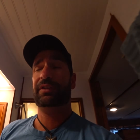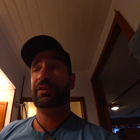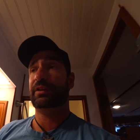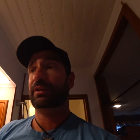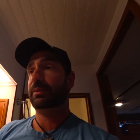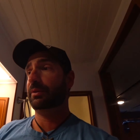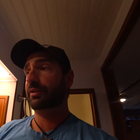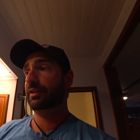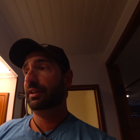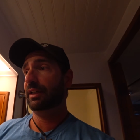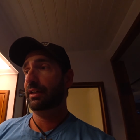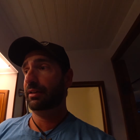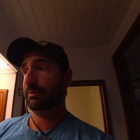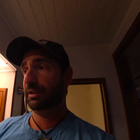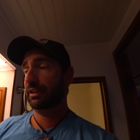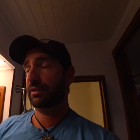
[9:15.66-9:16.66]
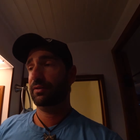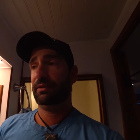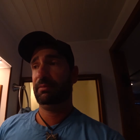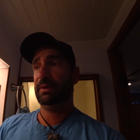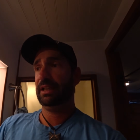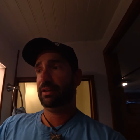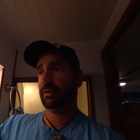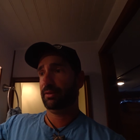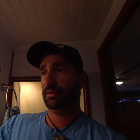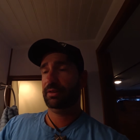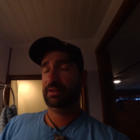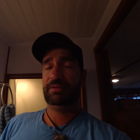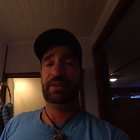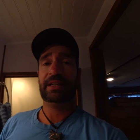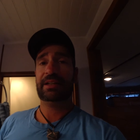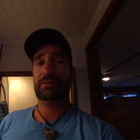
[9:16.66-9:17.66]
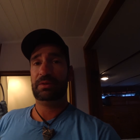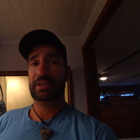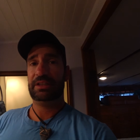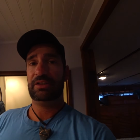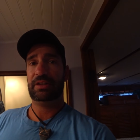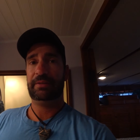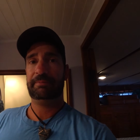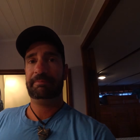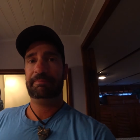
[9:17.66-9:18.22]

so we'll see how much of it made it through and if I can reach it.